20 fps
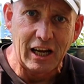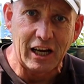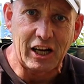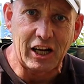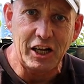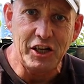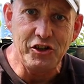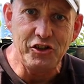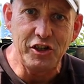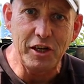a
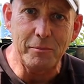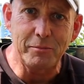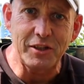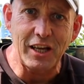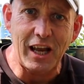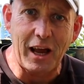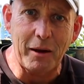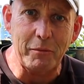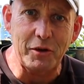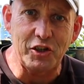clean ship's a
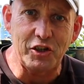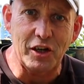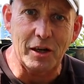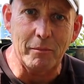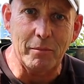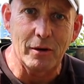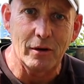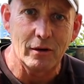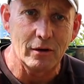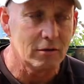happy ship,
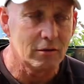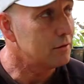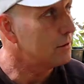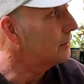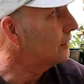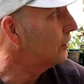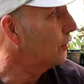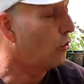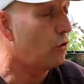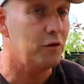
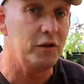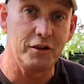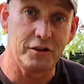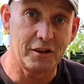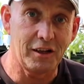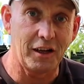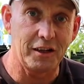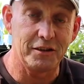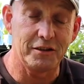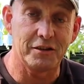or in this
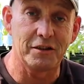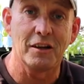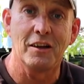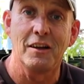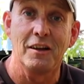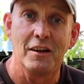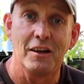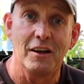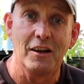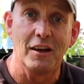case,
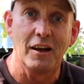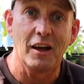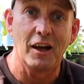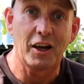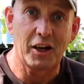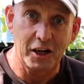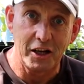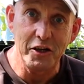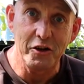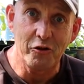a
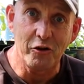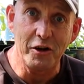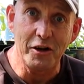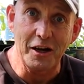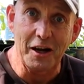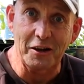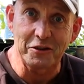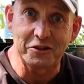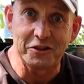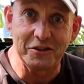clean
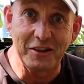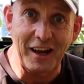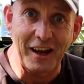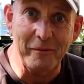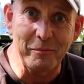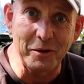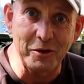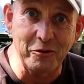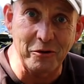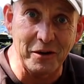greenhouse is a
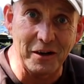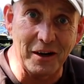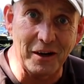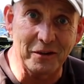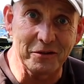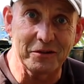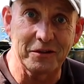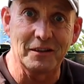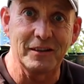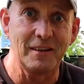happy
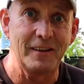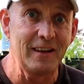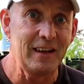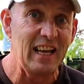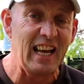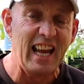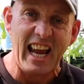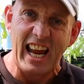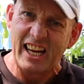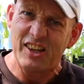greenhouse.
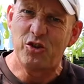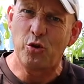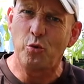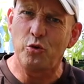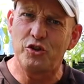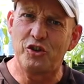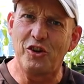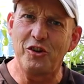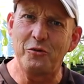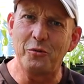It's
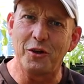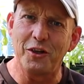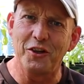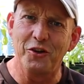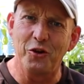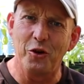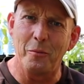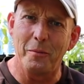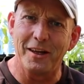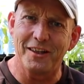always good when you
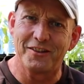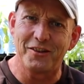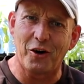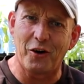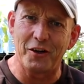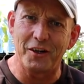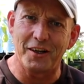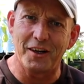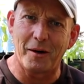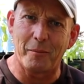do a bit of
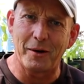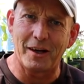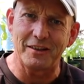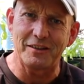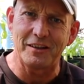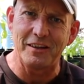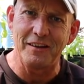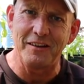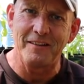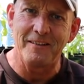tidying up
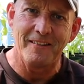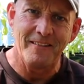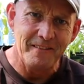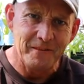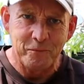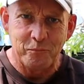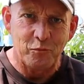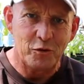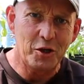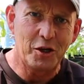actually.
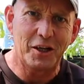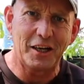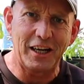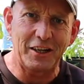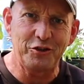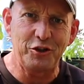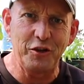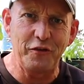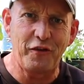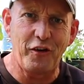You can
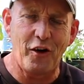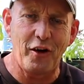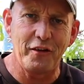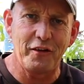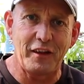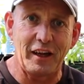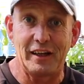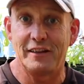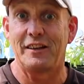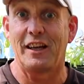actually find
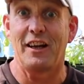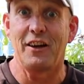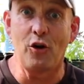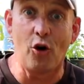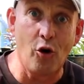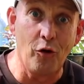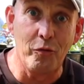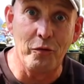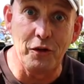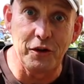things, and
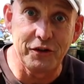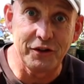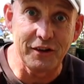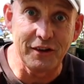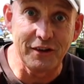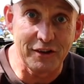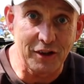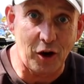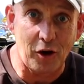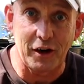on the
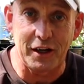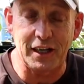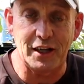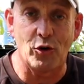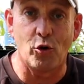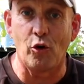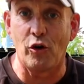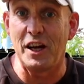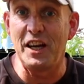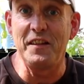tidy,
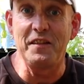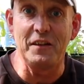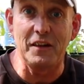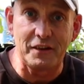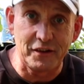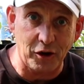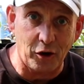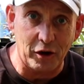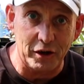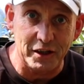or in the
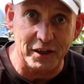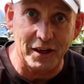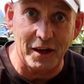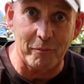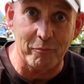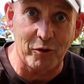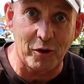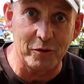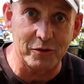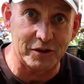tidying up
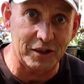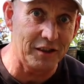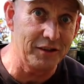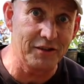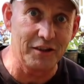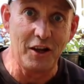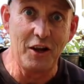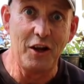process,